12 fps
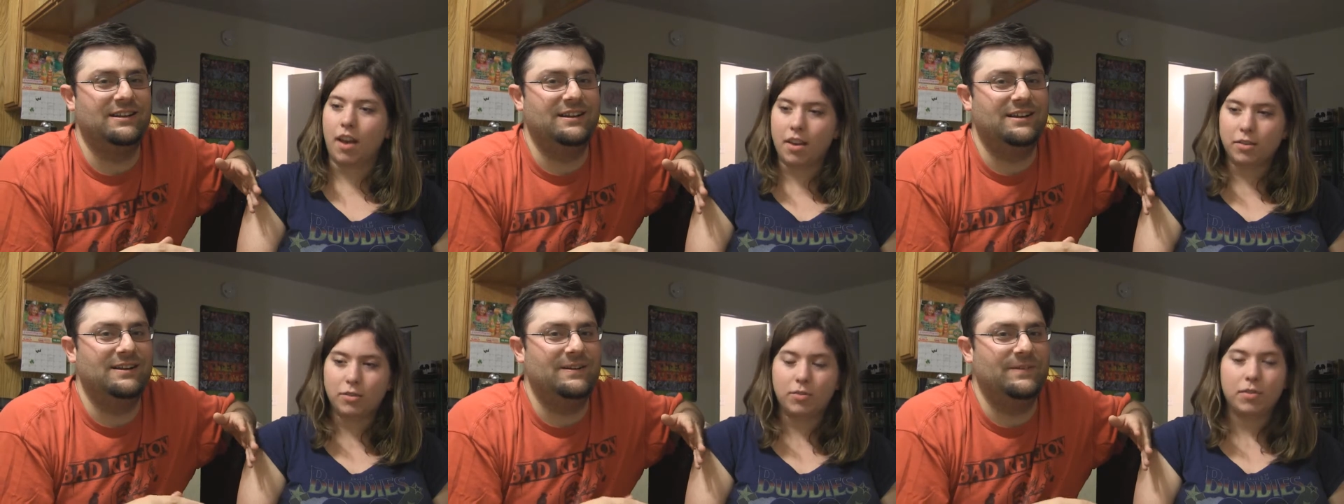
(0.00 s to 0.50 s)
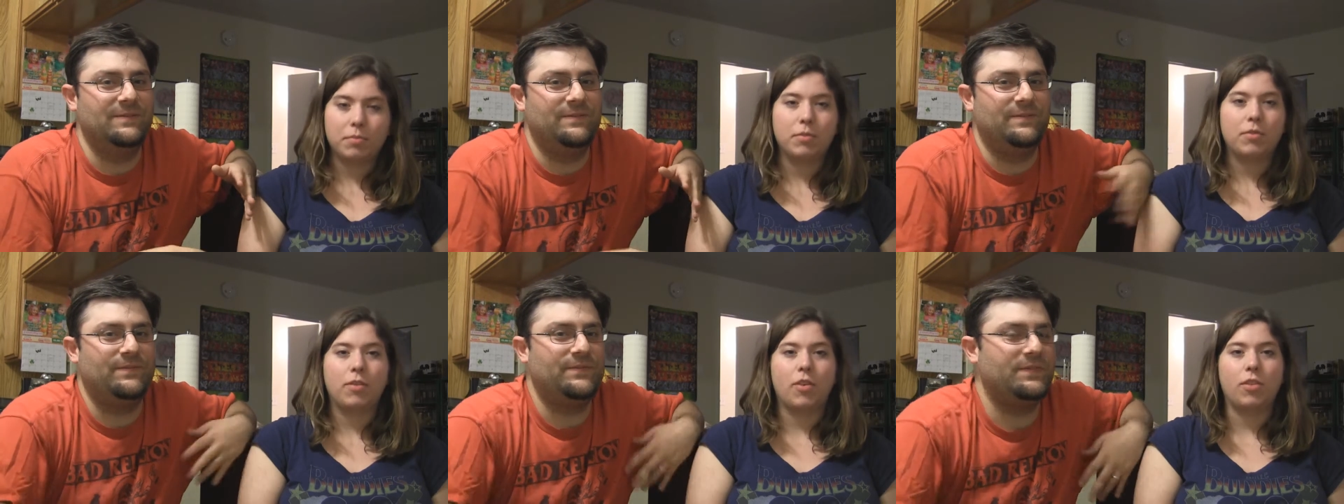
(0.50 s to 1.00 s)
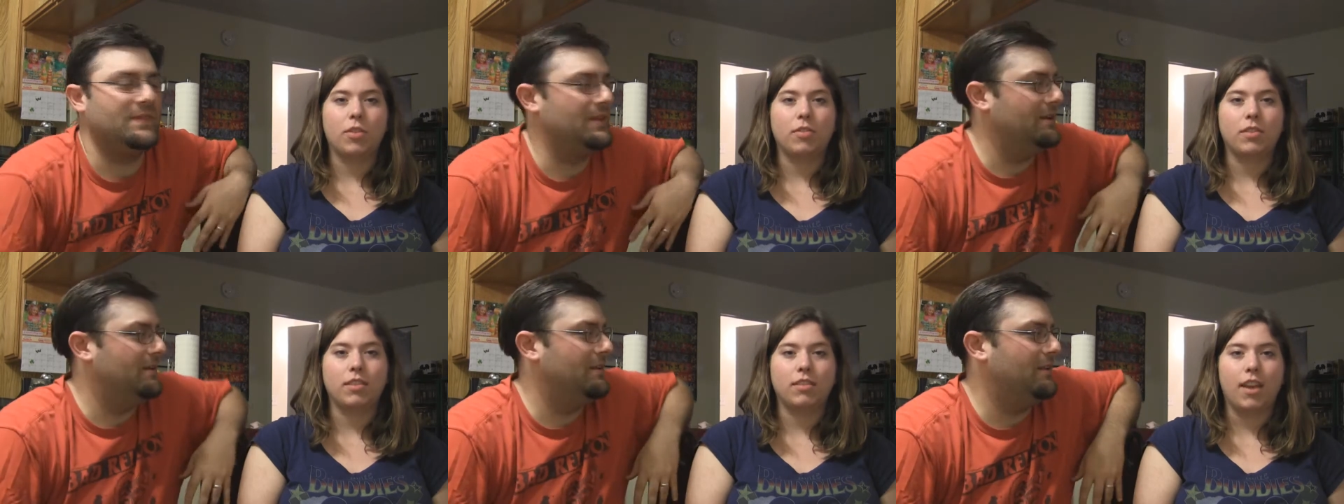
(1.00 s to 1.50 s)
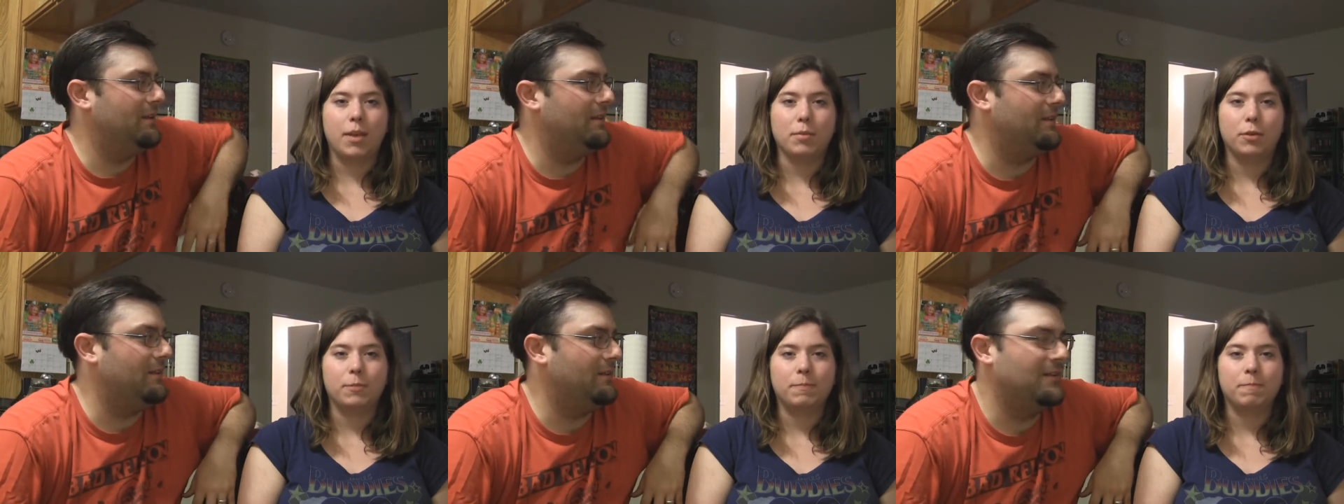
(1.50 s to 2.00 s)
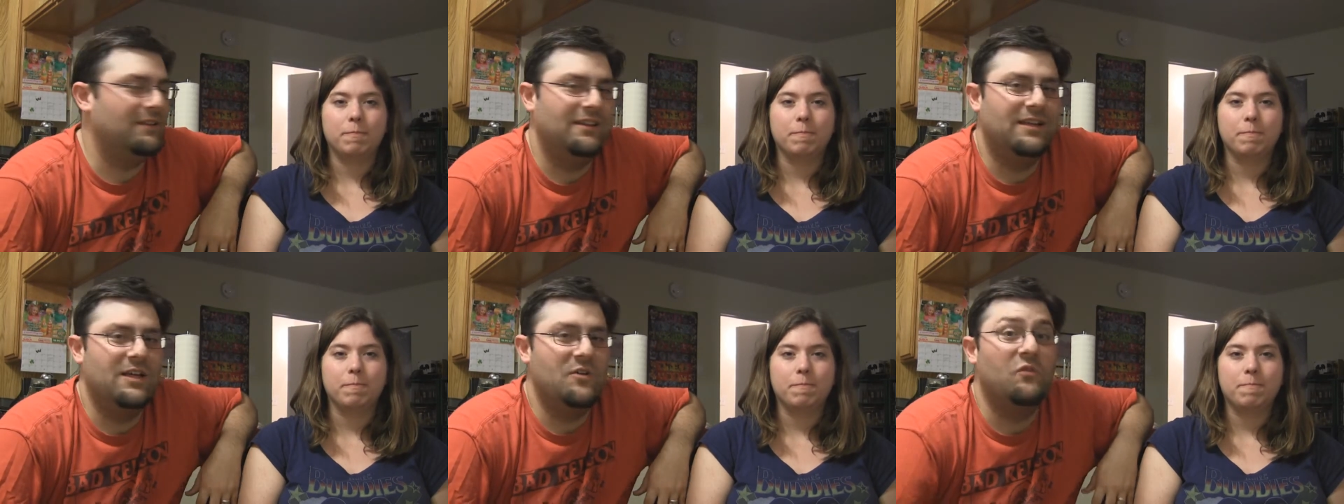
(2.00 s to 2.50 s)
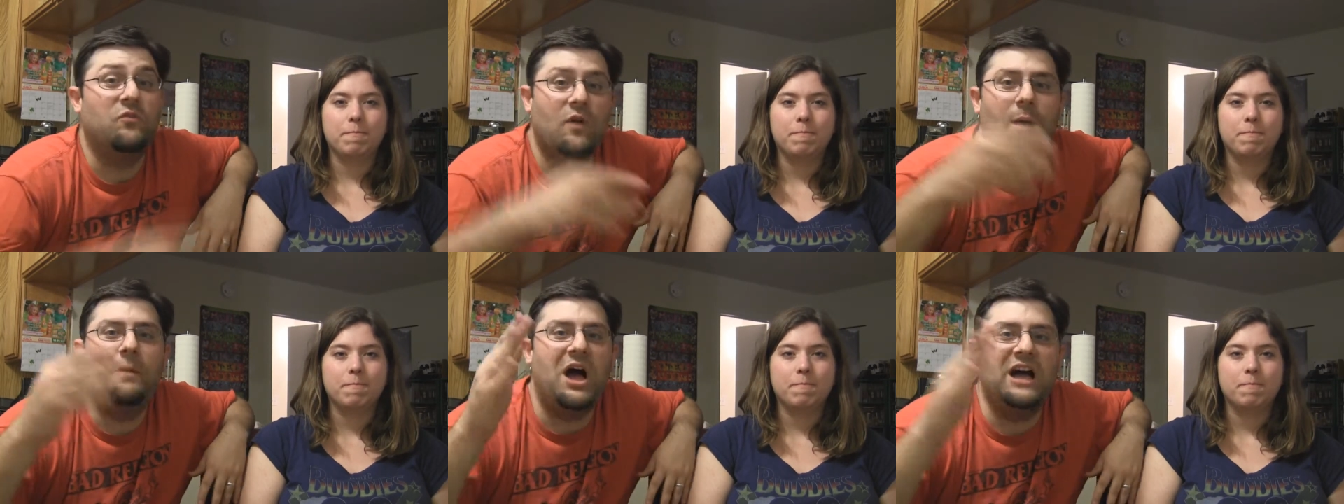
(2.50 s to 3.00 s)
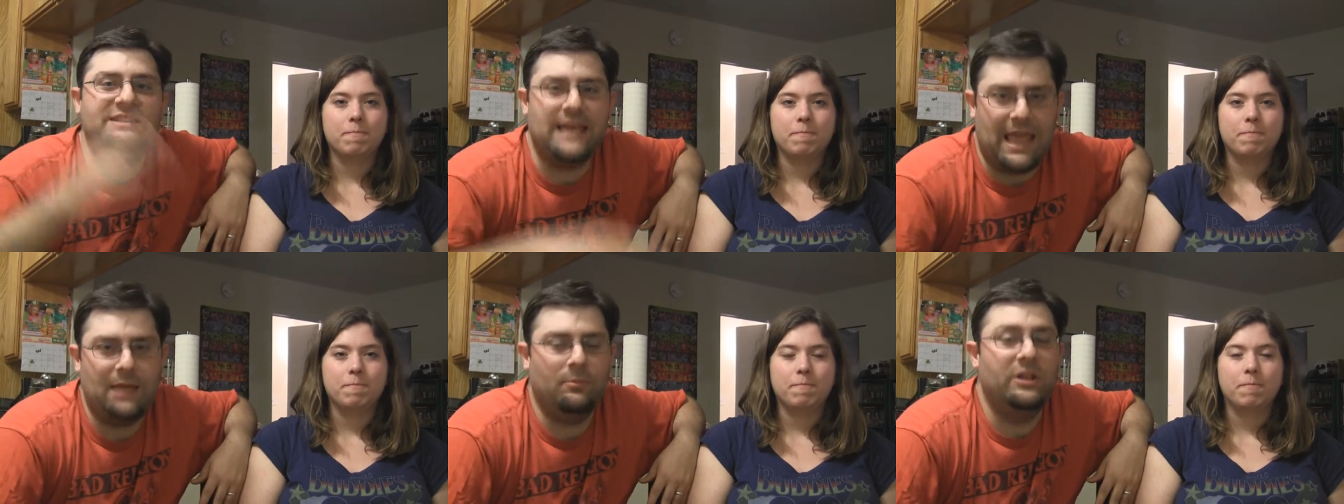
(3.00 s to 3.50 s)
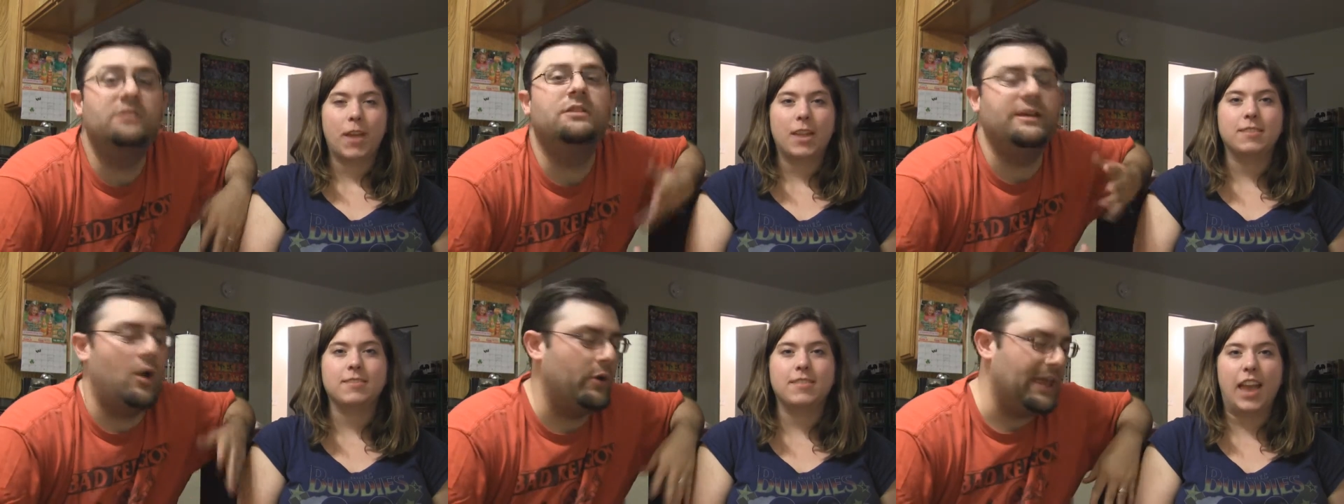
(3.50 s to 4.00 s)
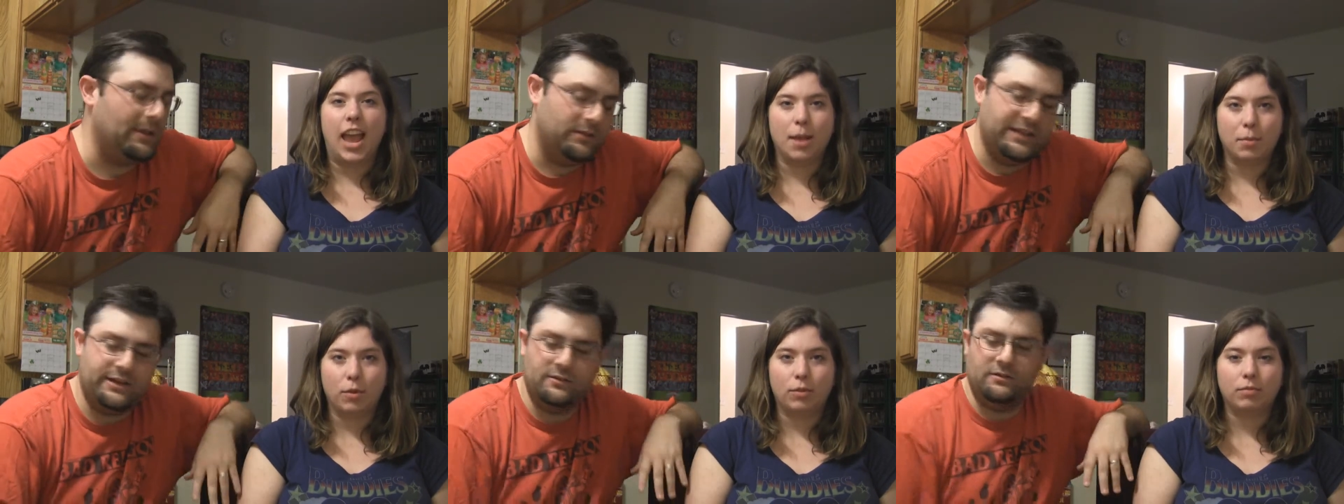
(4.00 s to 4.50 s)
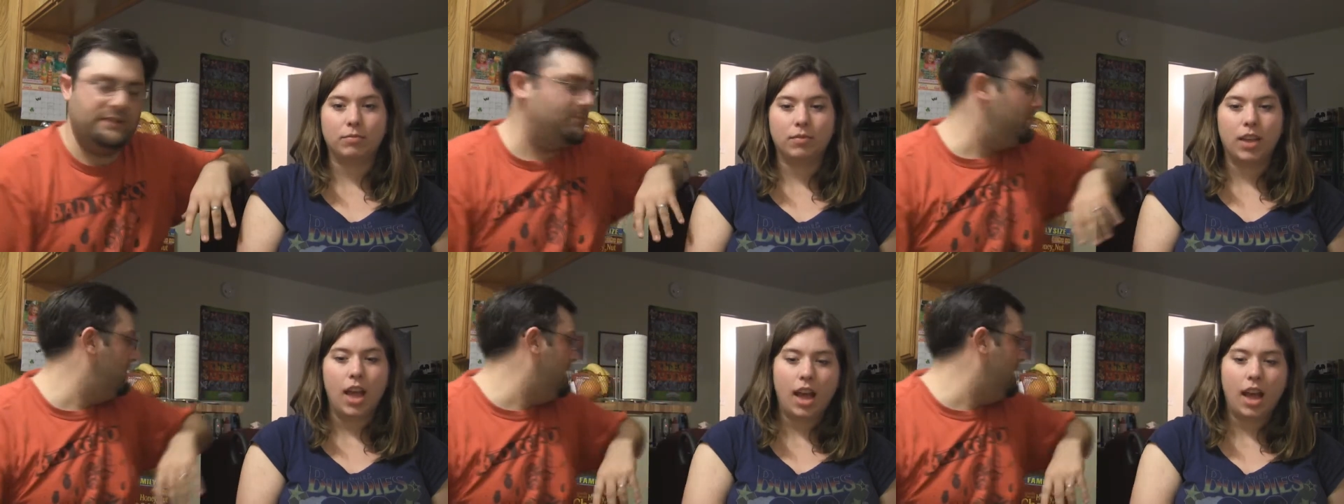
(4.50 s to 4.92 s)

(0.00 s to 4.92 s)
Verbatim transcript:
Speaker 1: Dies from the fall of a table.
Speaker 2: From a table. Okay, table. let let